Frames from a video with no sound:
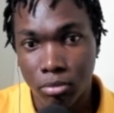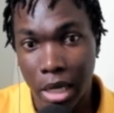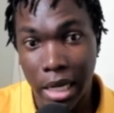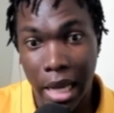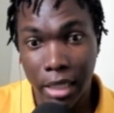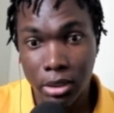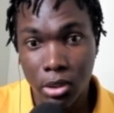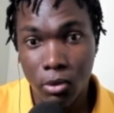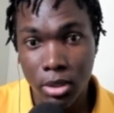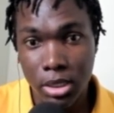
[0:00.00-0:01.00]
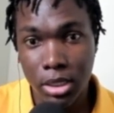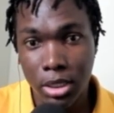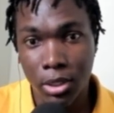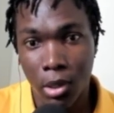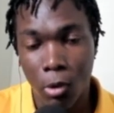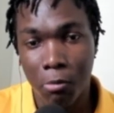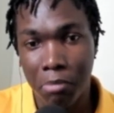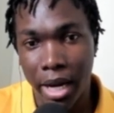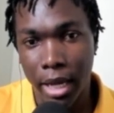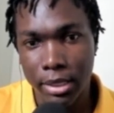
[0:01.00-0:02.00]
And I don't see how
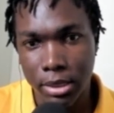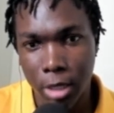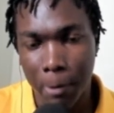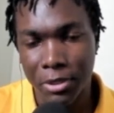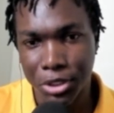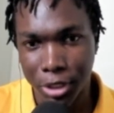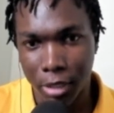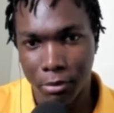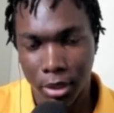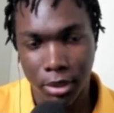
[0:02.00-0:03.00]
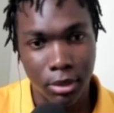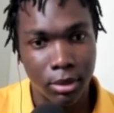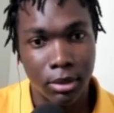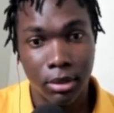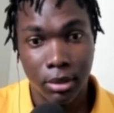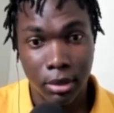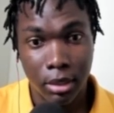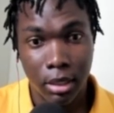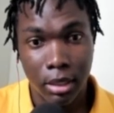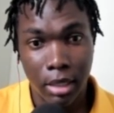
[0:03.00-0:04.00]
black stops checkmate.
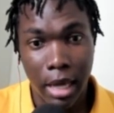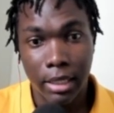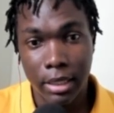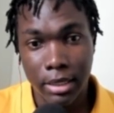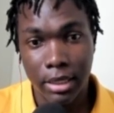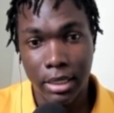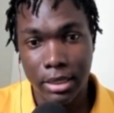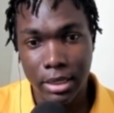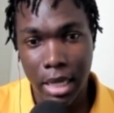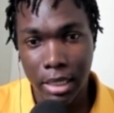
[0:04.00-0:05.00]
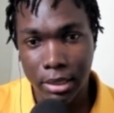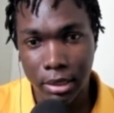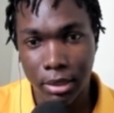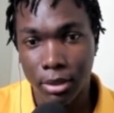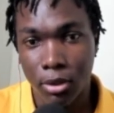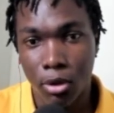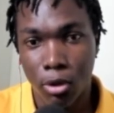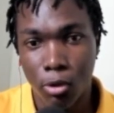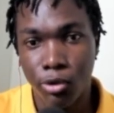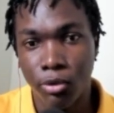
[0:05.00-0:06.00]
That is exactly
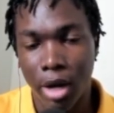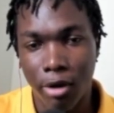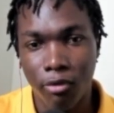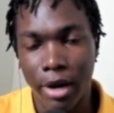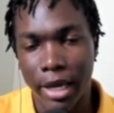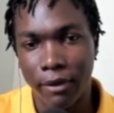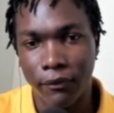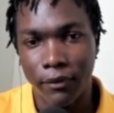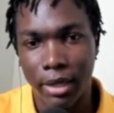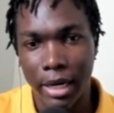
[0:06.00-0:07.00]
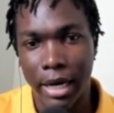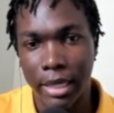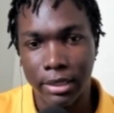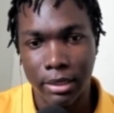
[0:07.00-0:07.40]
how you arrive at